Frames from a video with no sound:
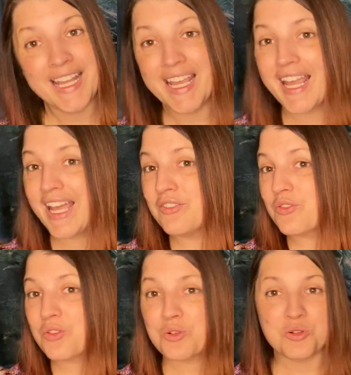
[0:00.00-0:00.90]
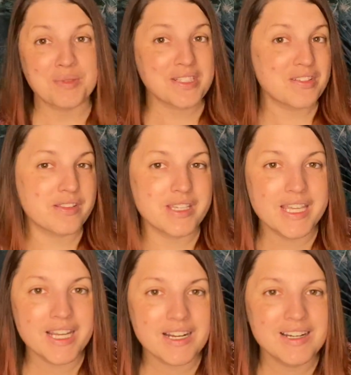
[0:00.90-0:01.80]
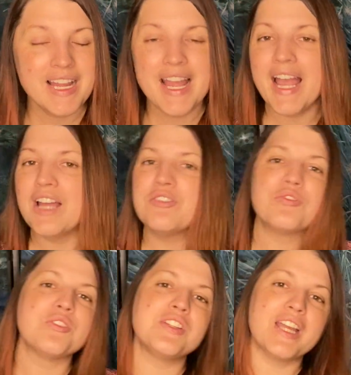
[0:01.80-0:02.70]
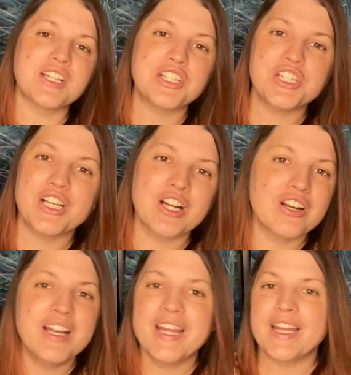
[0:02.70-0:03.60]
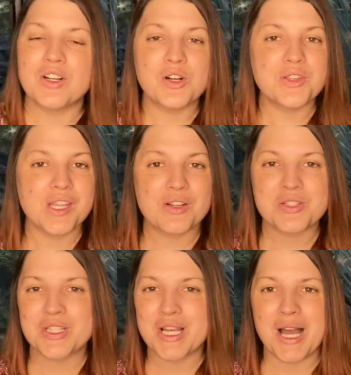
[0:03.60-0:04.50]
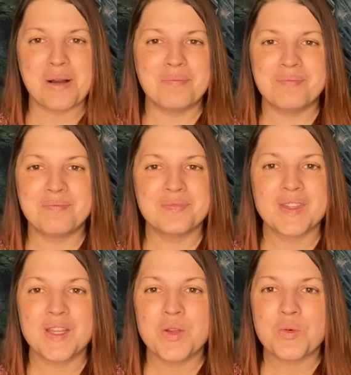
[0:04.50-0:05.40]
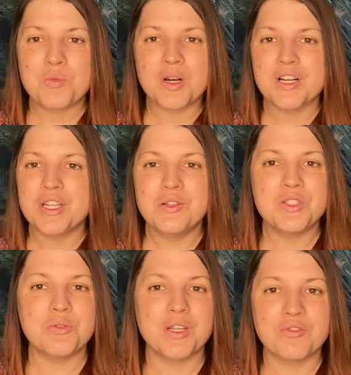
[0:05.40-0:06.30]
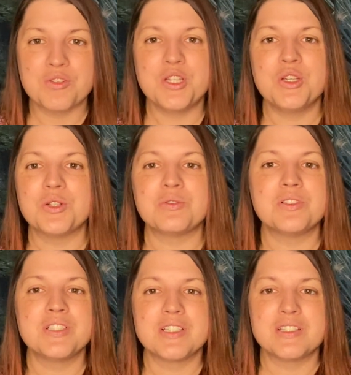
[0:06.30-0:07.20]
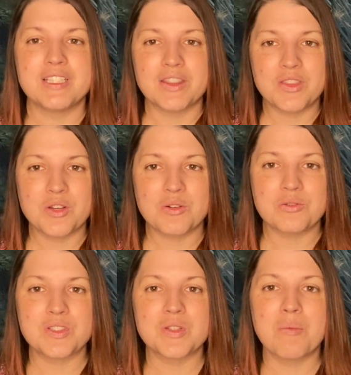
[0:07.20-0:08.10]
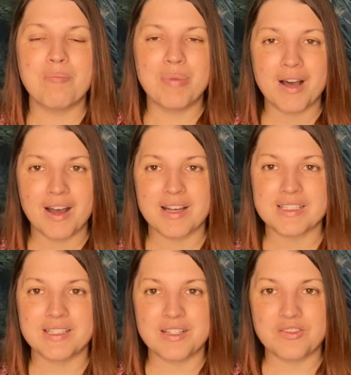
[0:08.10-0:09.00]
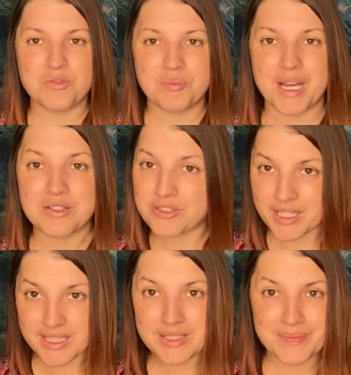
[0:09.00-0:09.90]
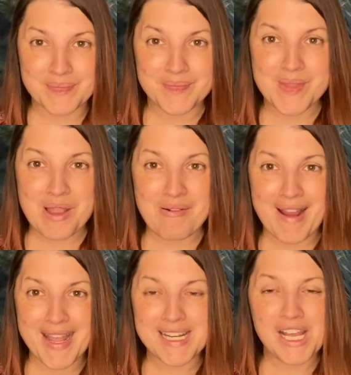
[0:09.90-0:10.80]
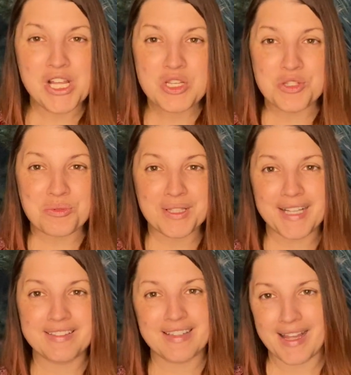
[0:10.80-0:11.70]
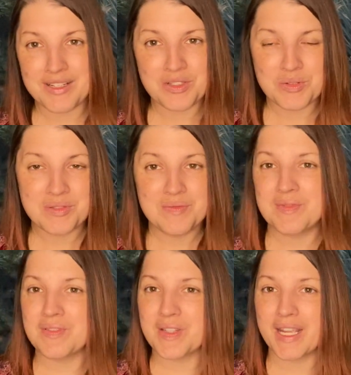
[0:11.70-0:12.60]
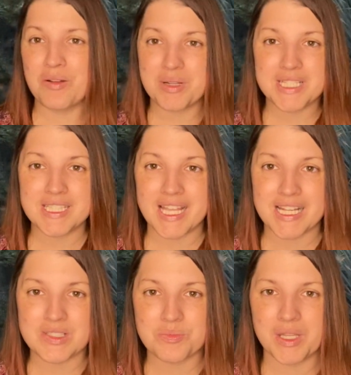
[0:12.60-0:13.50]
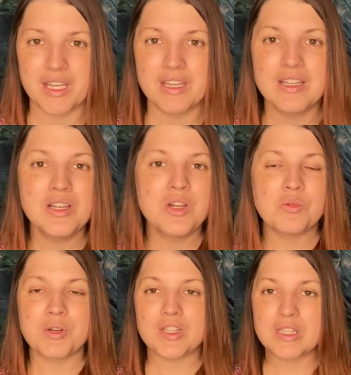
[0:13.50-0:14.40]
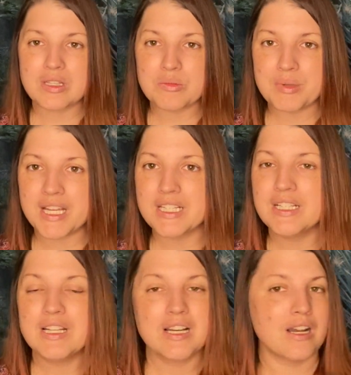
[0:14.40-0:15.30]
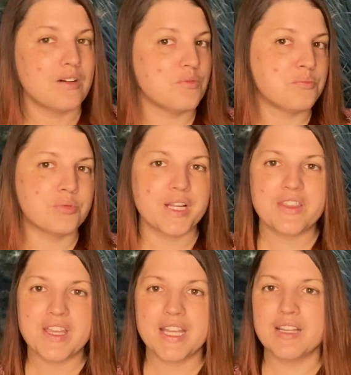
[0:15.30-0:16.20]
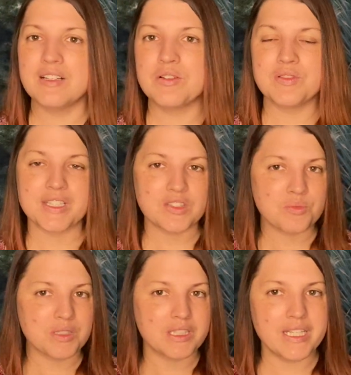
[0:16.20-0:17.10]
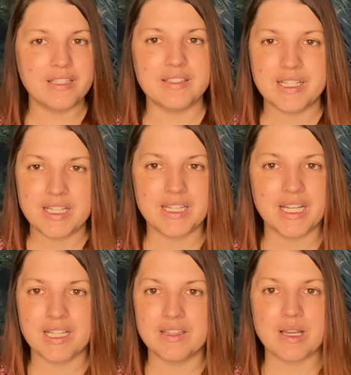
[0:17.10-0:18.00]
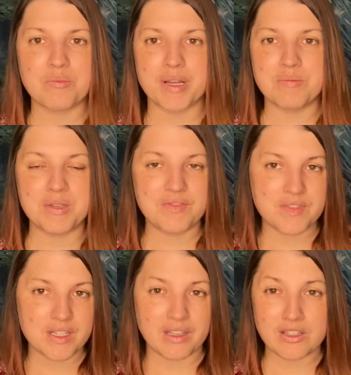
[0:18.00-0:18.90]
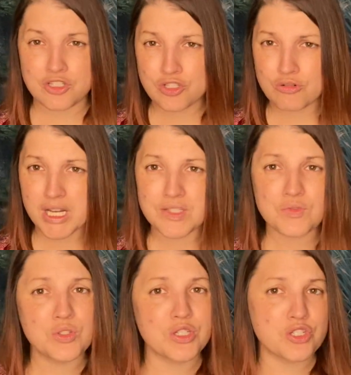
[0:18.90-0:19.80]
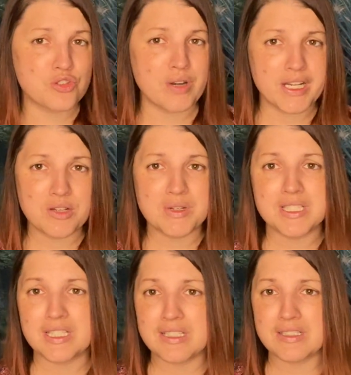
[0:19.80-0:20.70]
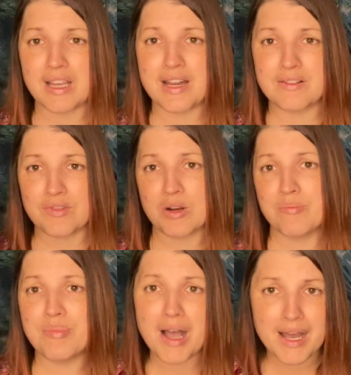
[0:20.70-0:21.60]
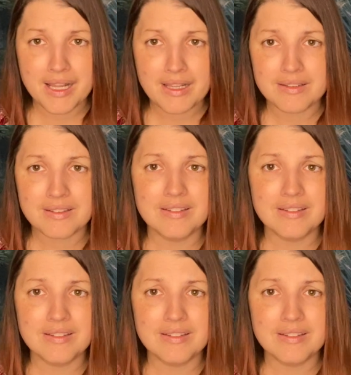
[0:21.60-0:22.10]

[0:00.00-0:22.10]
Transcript: and for the whole rest of the year and for the next year and all the years to come. What are you doing for you to set those positive boundaries? All right? So let's end like we did last week with a little bit of breathing. Let's release anything that might be feeling stressful or strenuous inside of our bodies.